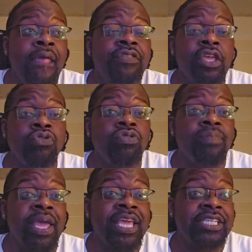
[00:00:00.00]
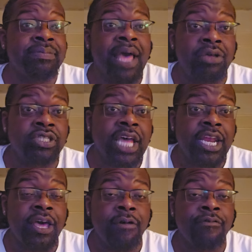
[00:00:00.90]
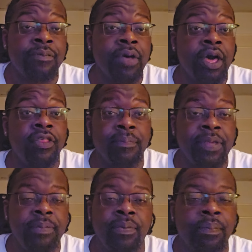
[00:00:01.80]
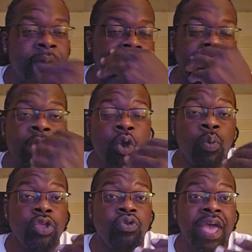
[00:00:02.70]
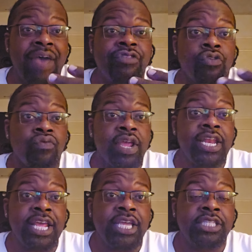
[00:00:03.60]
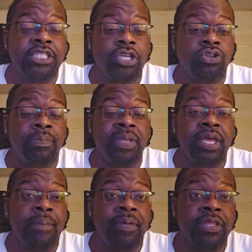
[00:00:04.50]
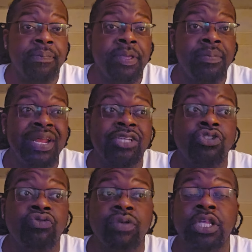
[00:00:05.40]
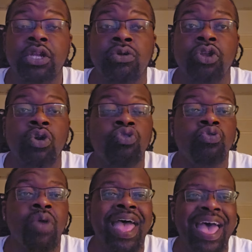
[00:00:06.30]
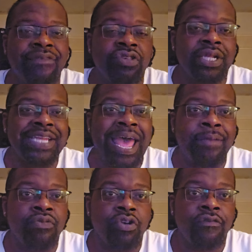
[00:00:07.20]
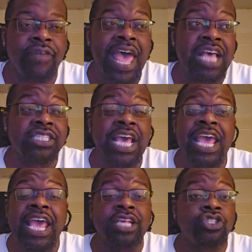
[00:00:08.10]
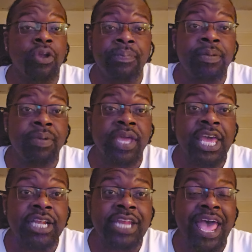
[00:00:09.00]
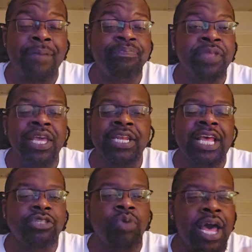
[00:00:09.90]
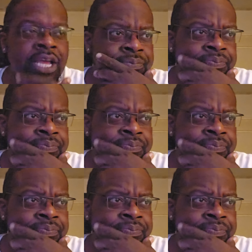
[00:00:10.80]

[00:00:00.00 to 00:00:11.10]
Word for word: then you might get some outside help from other people. But when you have to rent and continue to be up under people that you really don't know, you have to adapt real fast. And certain people can't adapt. That's why